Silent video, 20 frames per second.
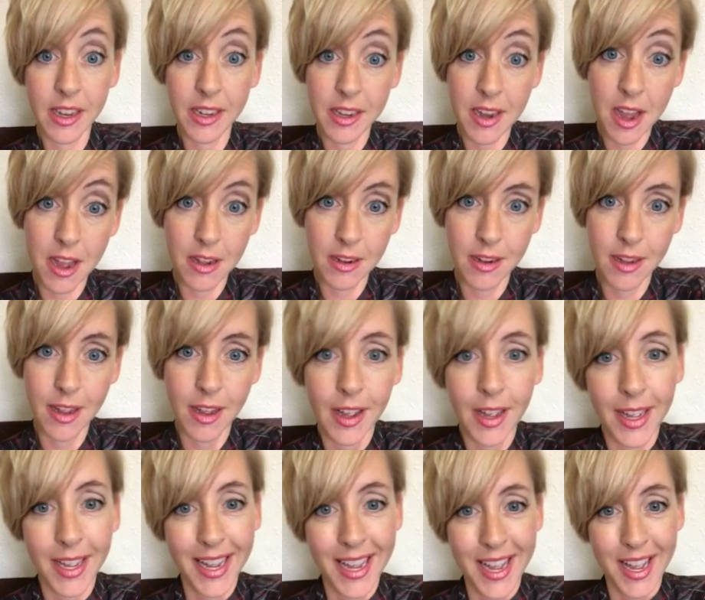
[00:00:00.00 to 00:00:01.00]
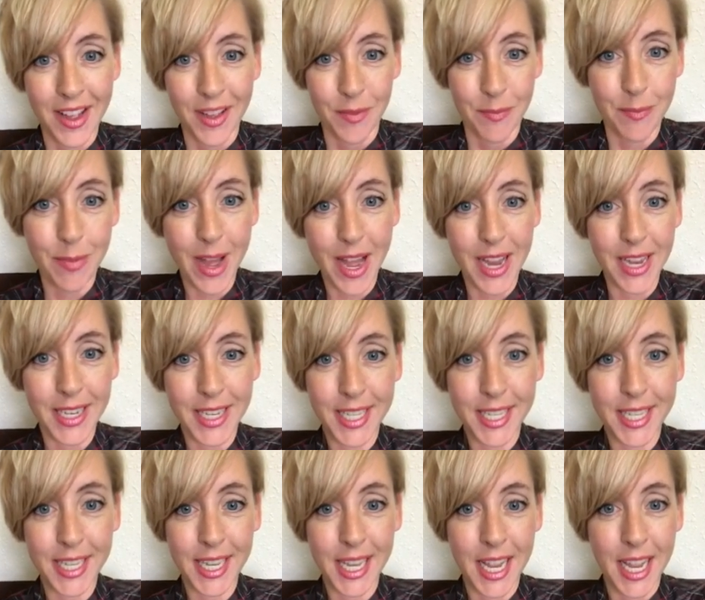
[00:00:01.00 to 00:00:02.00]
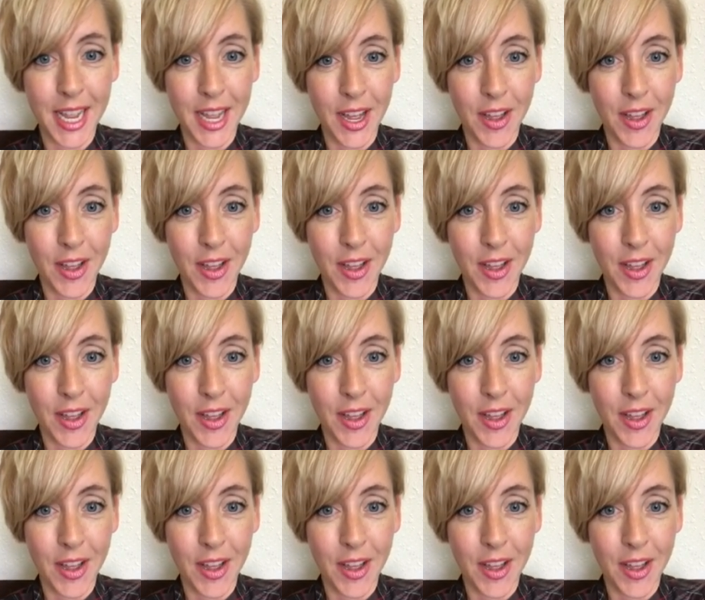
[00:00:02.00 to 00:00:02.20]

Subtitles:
young, but